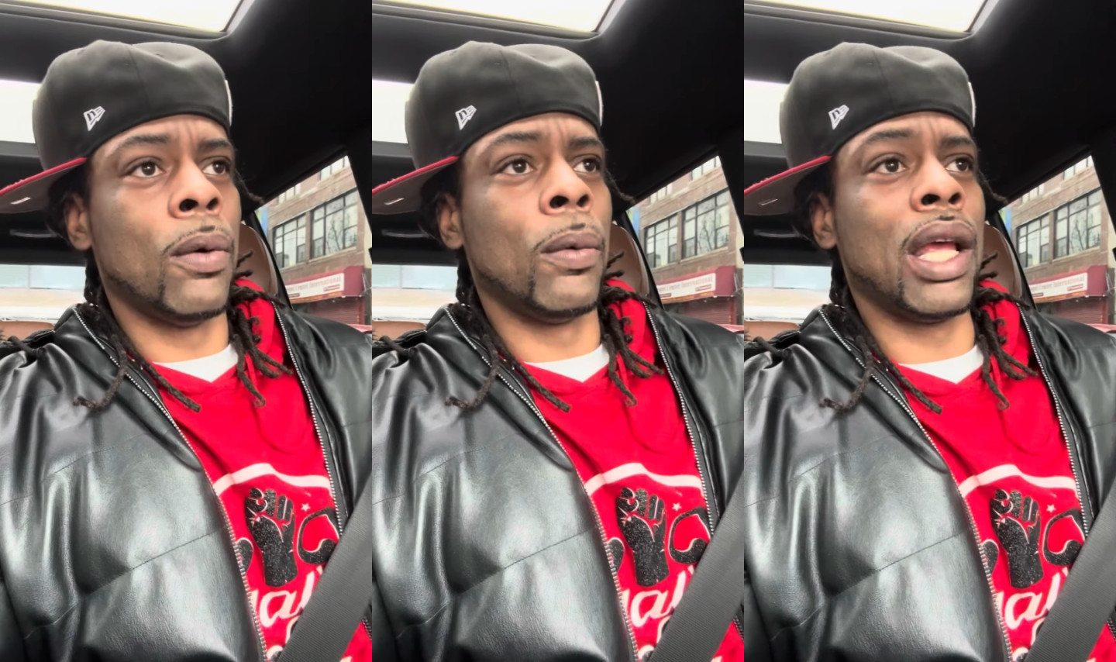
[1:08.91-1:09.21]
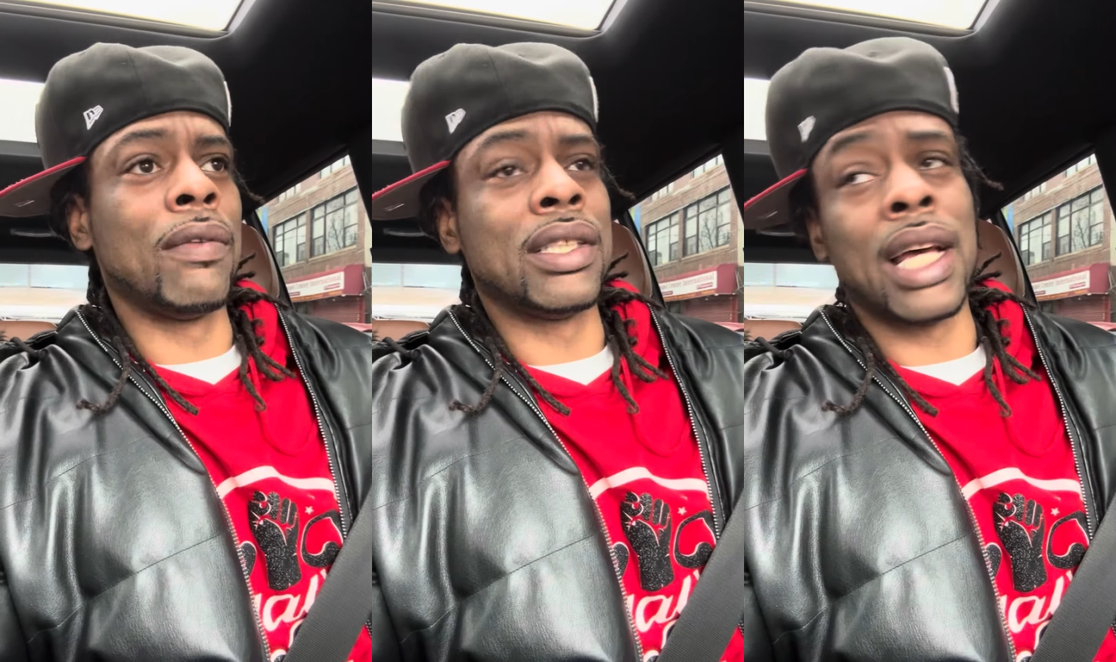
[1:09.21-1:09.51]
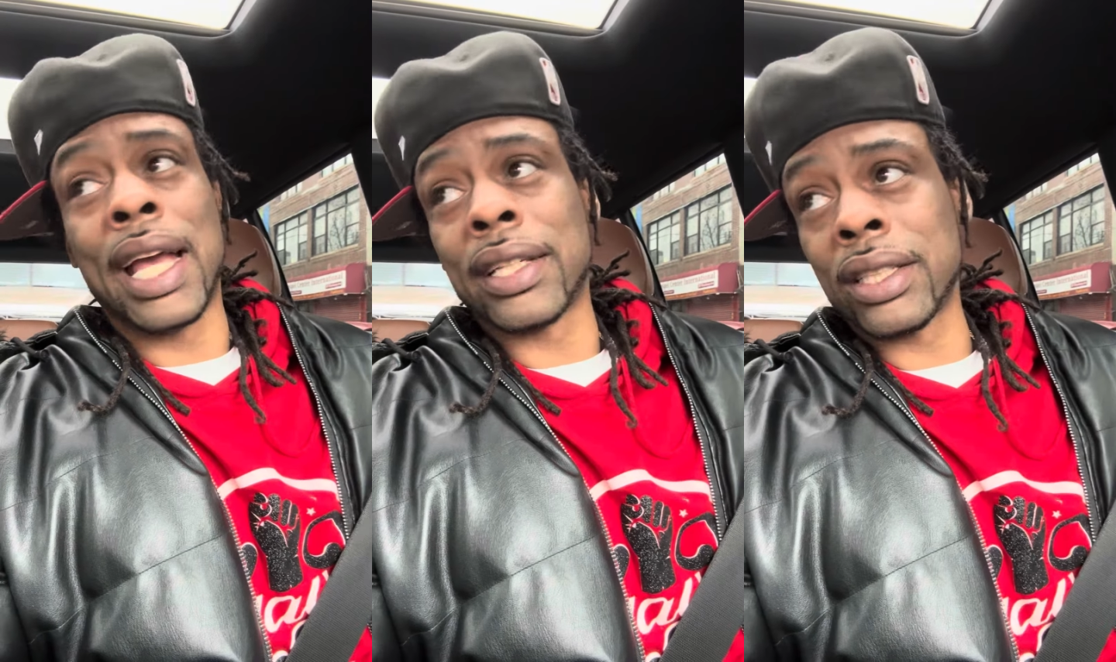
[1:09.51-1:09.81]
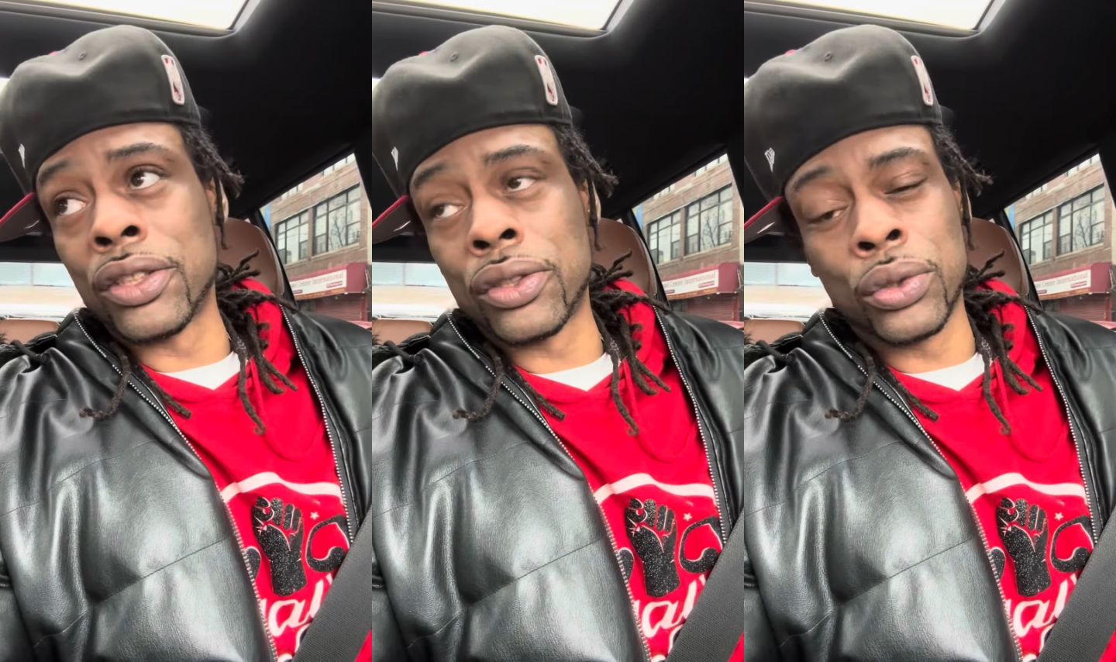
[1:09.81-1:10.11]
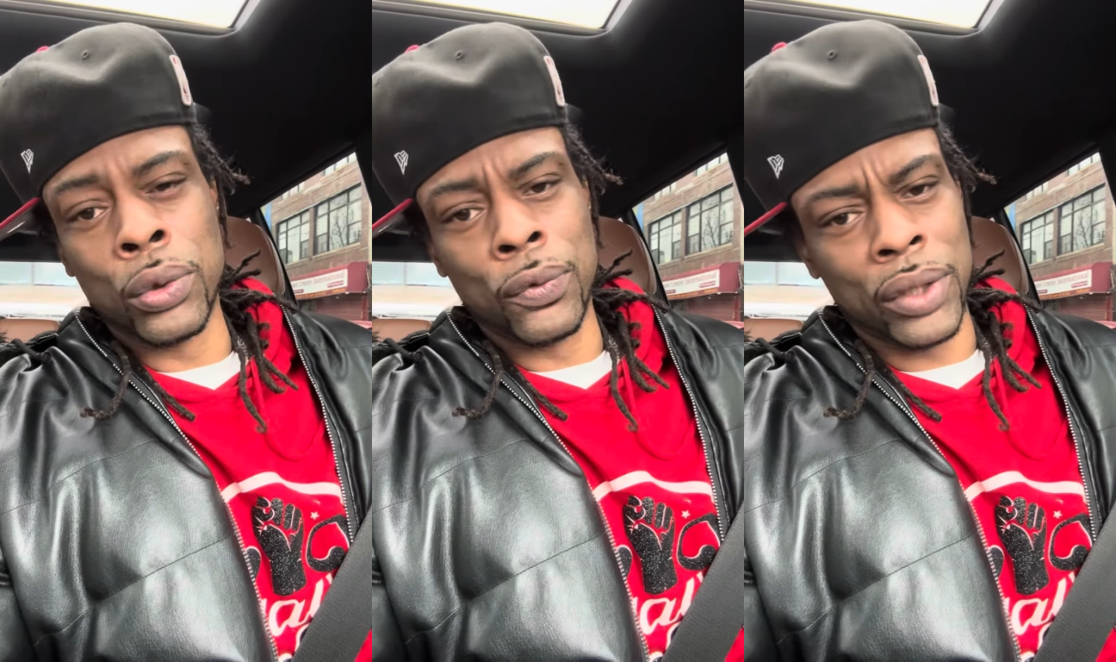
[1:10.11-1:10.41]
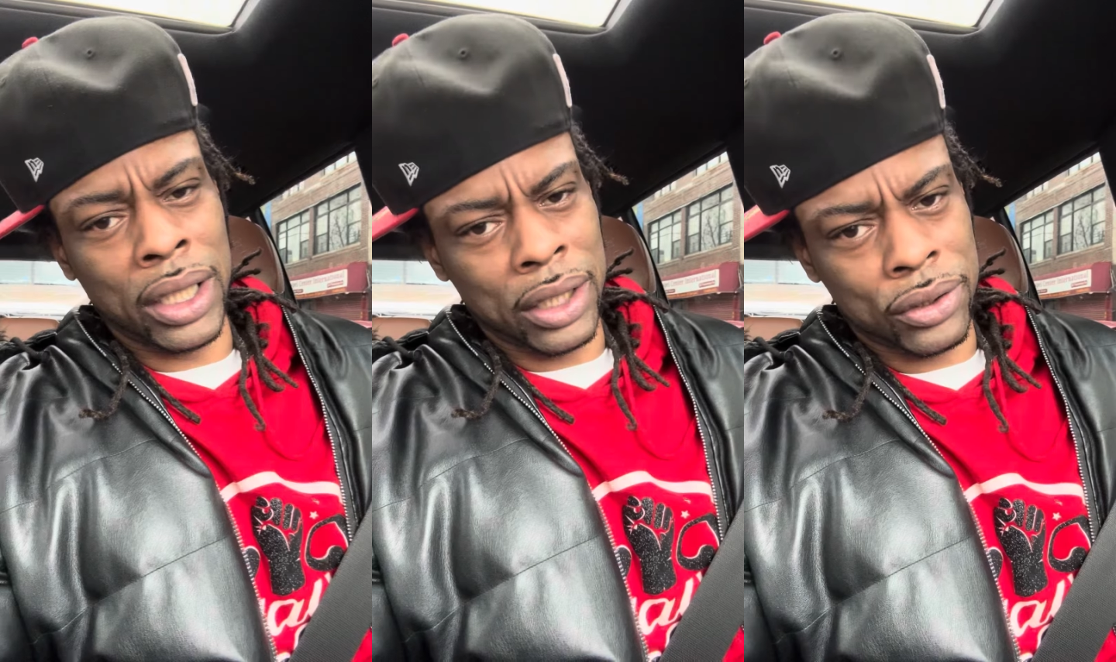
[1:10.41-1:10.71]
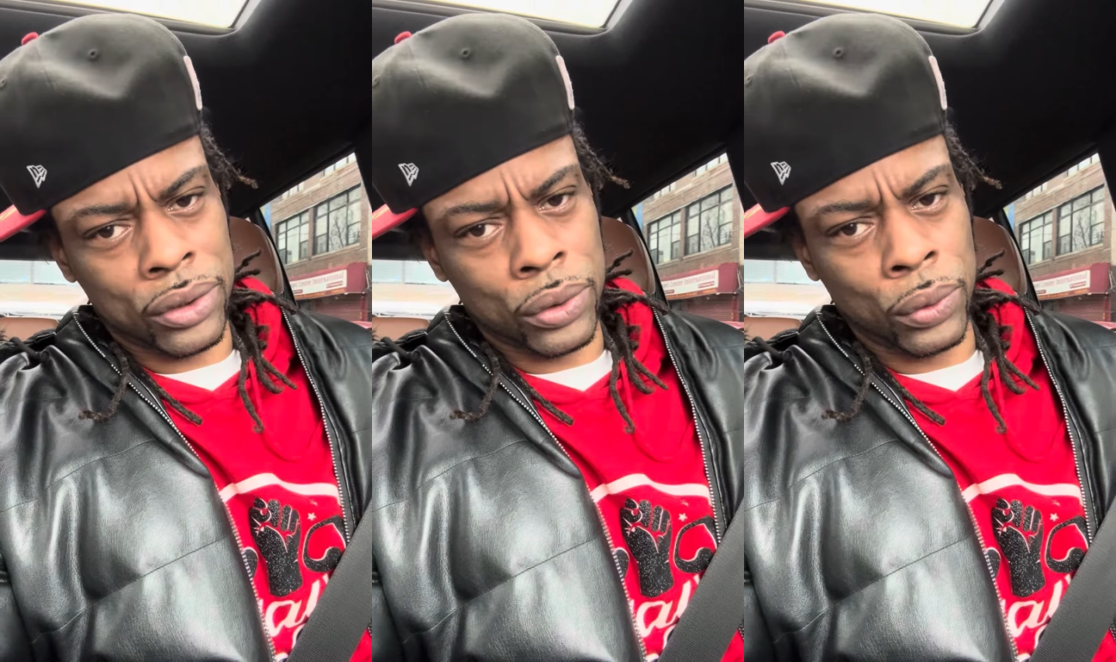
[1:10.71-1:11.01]
We have the Zionist Institute for the
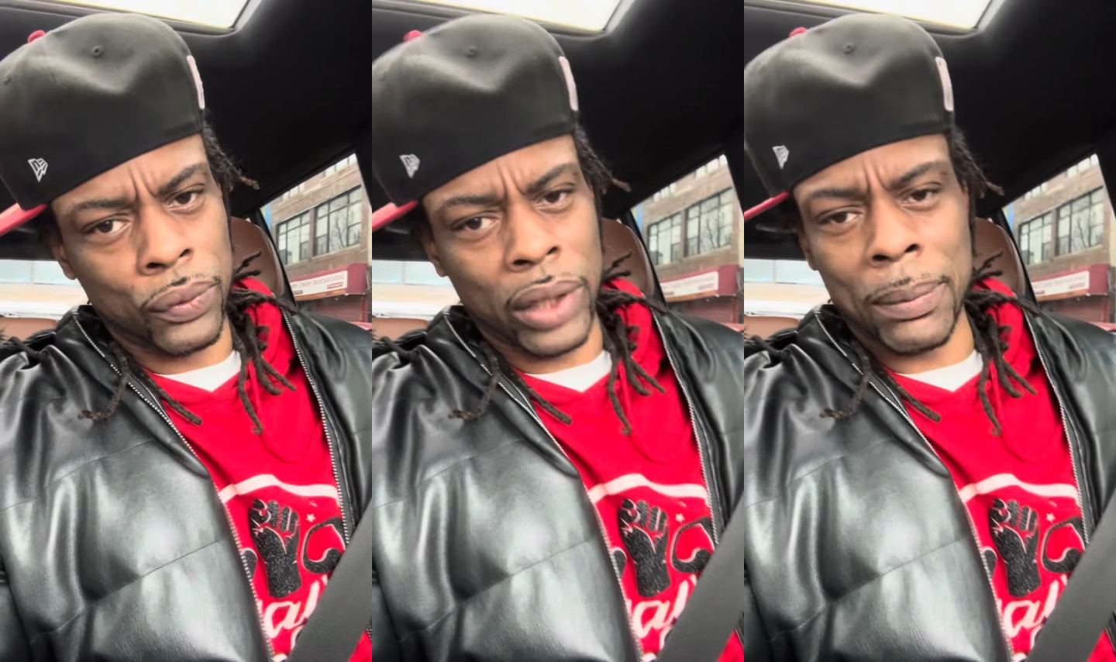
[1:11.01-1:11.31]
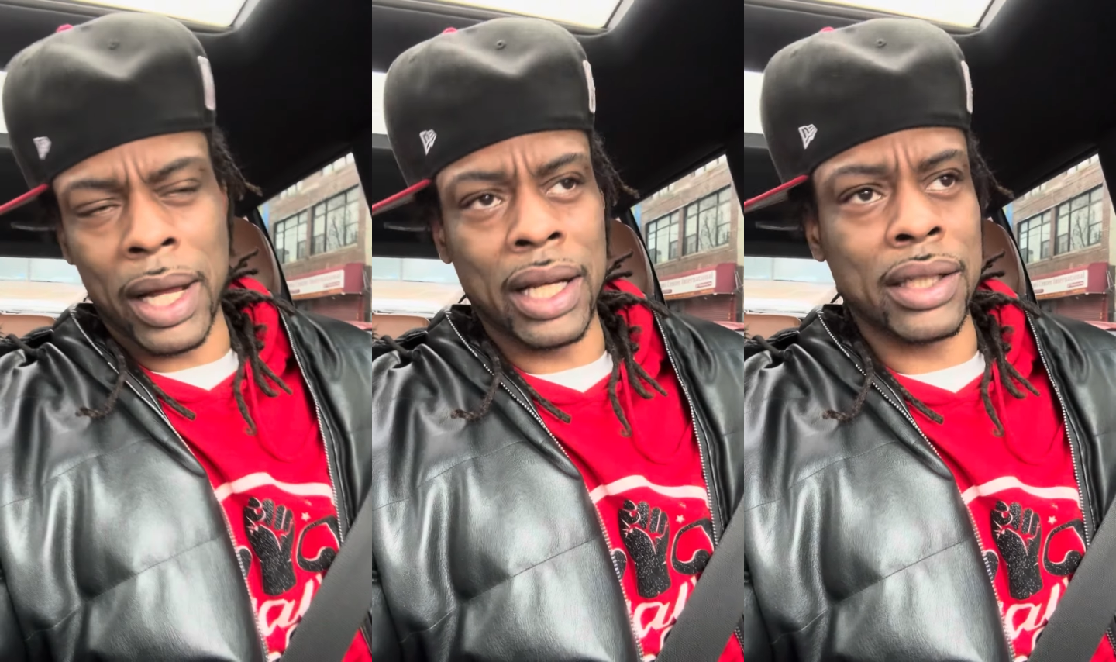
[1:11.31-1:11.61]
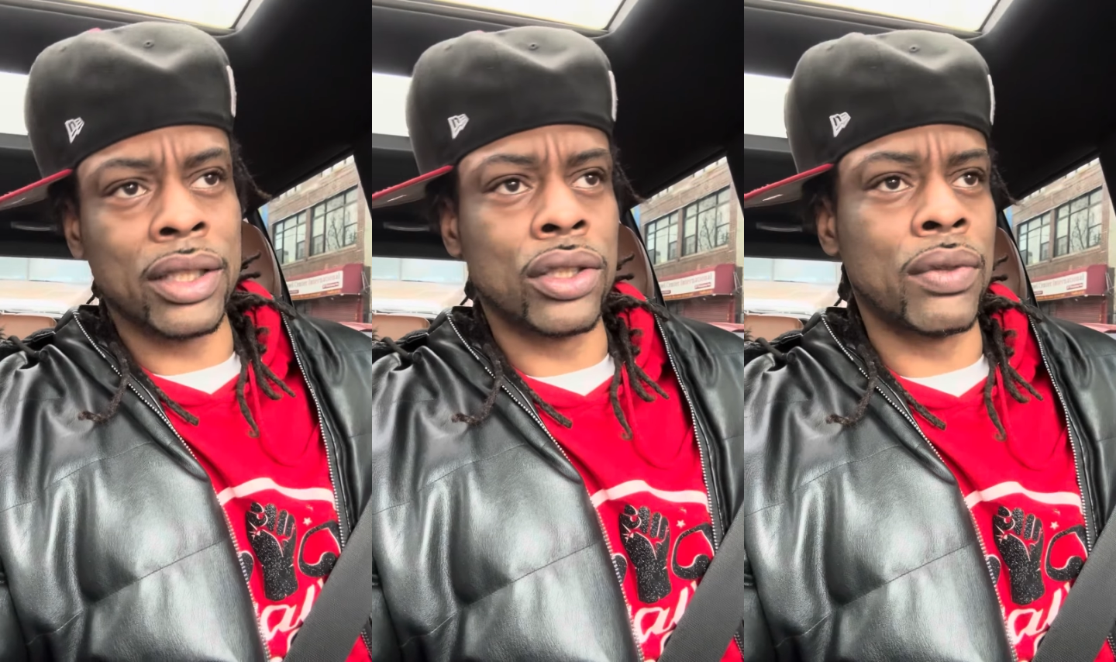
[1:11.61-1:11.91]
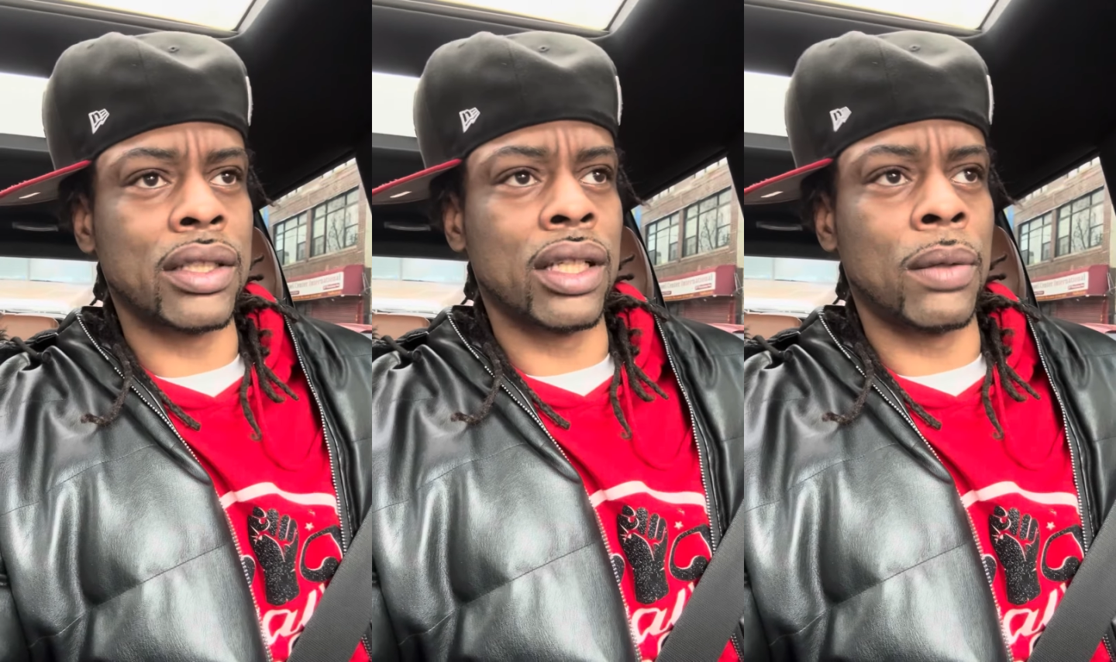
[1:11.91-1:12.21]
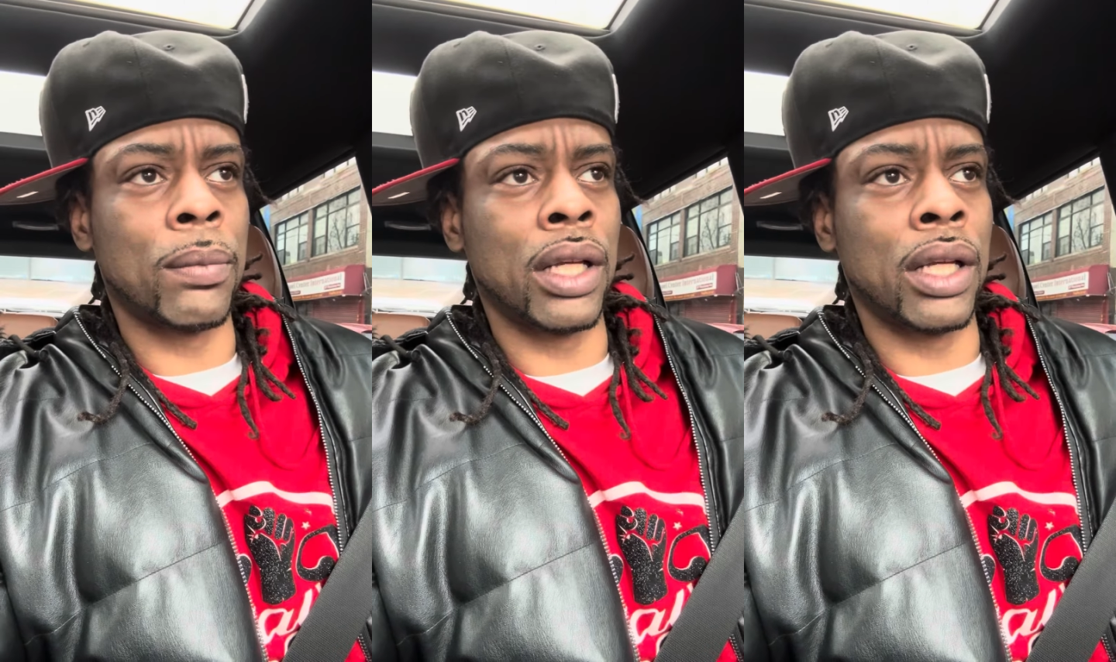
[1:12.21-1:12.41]
Institute for anybody that's interested in